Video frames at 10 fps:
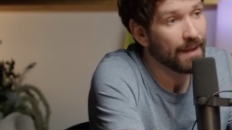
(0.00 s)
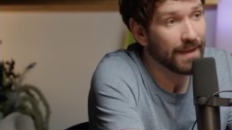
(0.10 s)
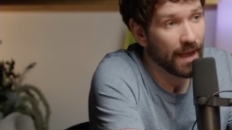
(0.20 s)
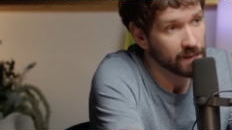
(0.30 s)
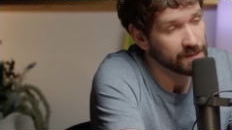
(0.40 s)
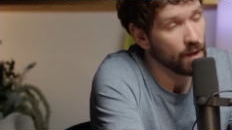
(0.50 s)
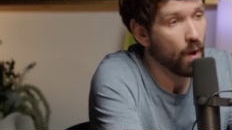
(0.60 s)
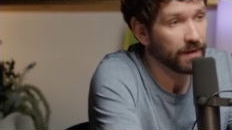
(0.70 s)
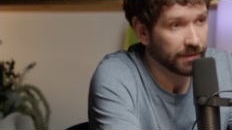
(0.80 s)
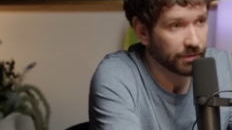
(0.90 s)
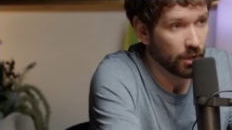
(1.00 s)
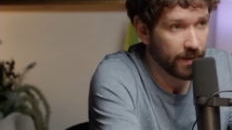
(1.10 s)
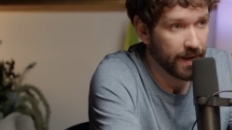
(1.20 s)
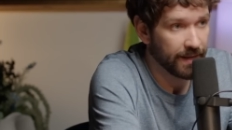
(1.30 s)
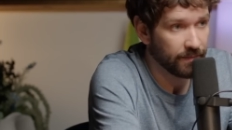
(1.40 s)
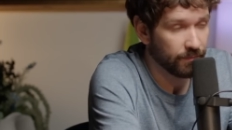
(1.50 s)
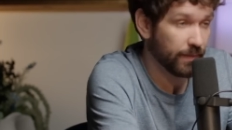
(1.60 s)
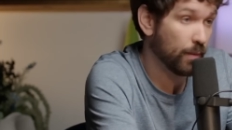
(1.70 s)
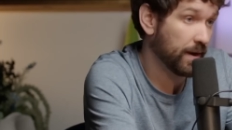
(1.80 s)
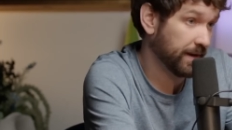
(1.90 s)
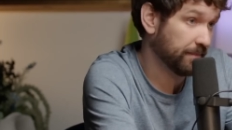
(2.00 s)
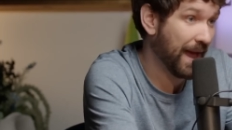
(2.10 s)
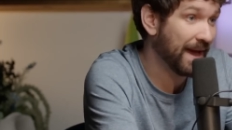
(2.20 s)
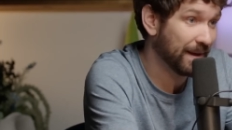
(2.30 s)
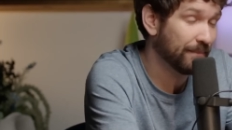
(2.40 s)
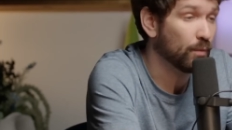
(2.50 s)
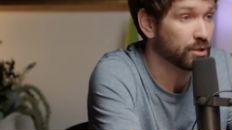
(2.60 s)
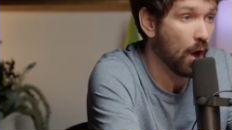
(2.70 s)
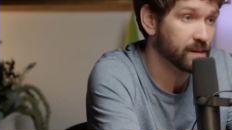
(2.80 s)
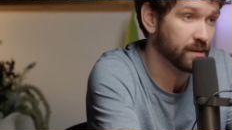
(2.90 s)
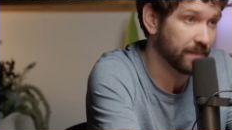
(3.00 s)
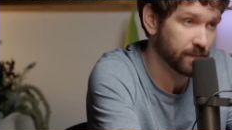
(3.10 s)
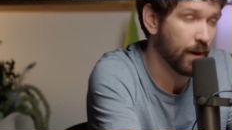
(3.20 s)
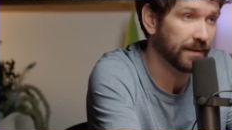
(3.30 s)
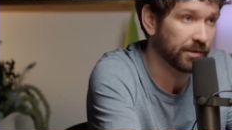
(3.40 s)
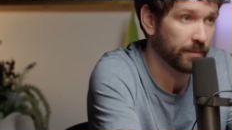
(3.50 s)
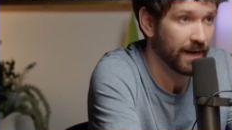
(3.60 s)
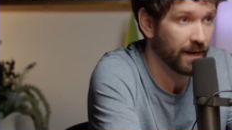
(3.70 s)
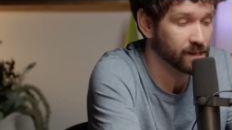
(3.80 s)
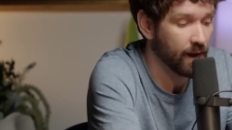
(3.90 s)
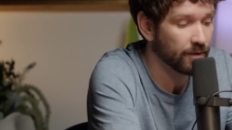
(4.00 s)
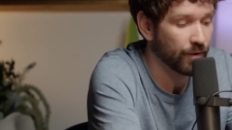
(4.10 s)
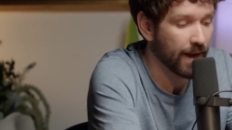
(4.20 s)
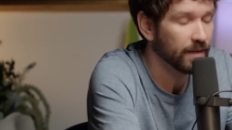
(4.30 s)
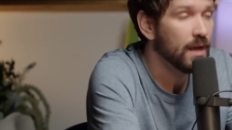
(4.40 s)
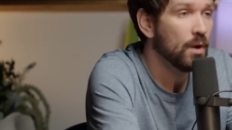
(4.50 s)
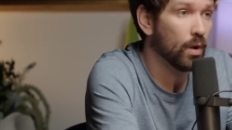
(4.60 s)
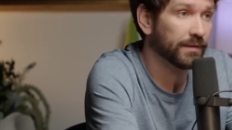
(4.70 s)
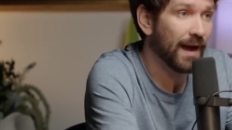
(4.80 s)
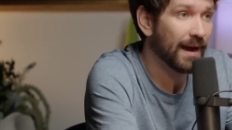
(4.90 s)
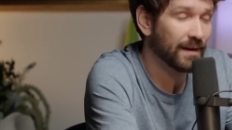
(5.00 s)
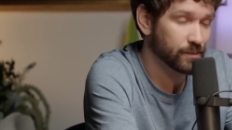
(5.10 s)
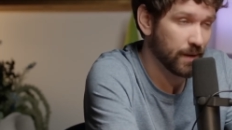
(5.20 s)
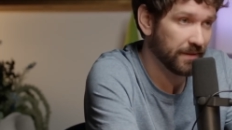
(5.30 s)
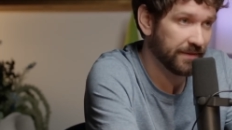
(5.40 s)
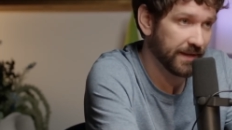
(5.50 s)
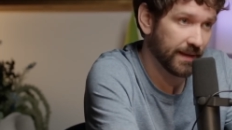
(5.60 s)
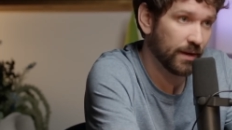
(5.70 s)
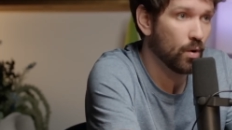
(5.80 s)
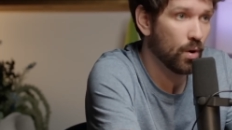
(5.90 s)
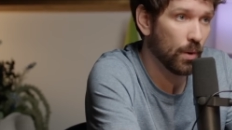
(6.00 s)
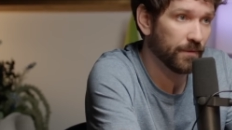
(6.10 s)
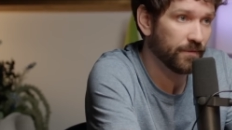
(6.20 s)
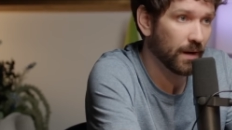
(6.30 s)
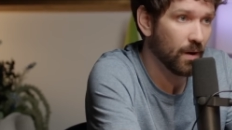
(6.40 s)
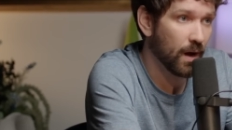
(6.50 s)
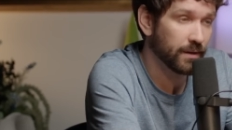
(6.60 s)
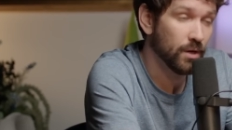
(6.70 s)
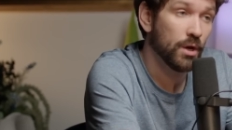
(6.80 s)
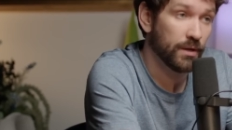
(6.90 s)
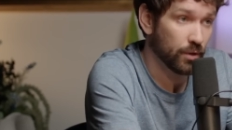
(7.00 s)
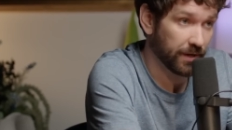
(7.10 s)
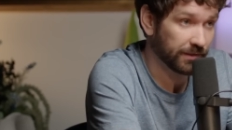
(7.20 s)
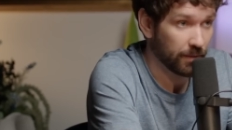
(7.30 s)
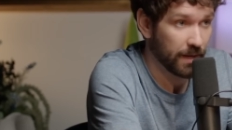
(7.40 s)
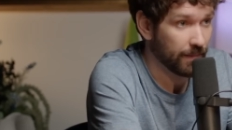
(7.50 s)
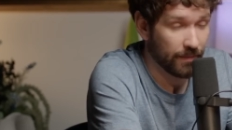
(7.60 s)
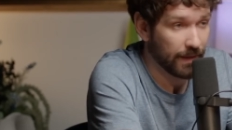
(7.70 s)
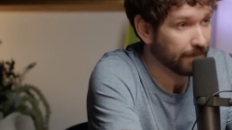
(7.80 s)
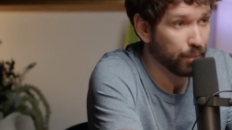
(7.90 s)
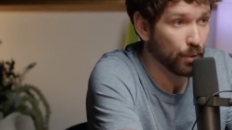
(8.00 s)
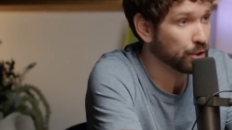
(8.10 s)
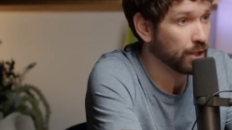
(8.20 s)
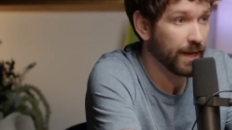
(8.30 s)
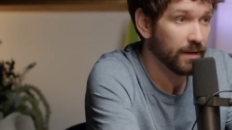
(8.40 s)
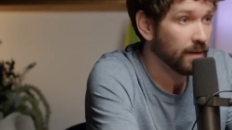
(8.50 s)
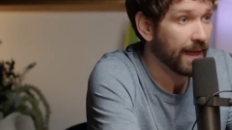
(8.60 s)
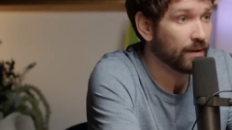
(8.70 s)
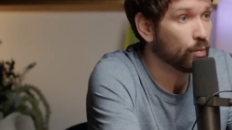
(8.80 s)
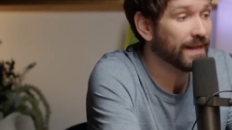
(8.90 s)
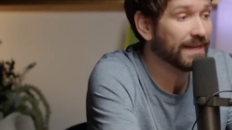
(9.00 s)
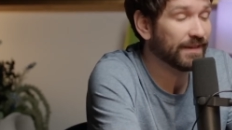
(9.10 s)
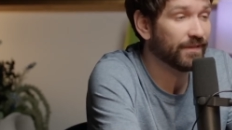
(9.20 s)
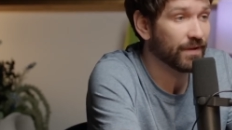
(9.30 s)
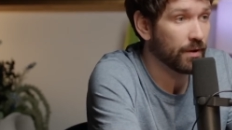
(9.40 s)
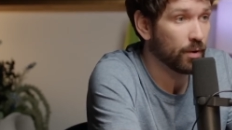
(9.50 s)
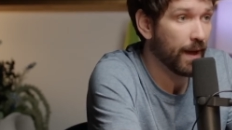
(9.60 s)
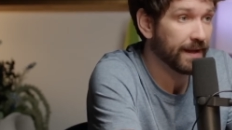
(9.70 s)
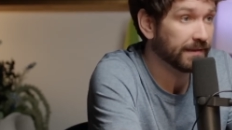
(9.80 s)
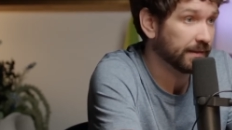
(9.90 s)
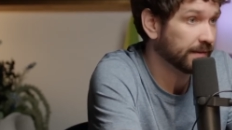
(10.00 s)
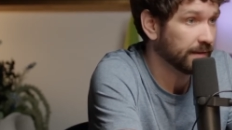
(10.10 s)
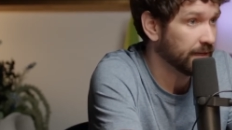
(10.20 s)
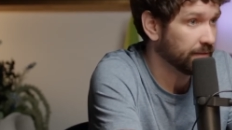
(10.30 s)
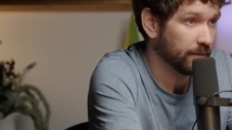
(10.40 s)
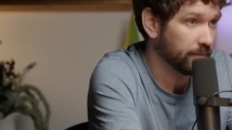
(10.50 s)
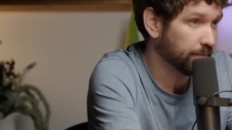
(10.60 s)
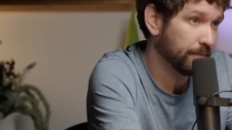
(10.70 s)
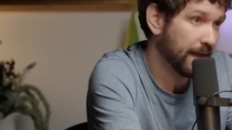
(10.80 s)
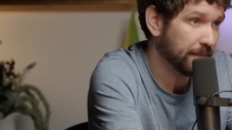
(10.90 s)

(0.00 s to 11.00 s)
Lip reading: because they wanted to ban him, which also means probably terminating his contract. Well, Doc is probably thinking like, well, hold on, you're going to terminate my like bullshit. Like we need to figure out a way to either make me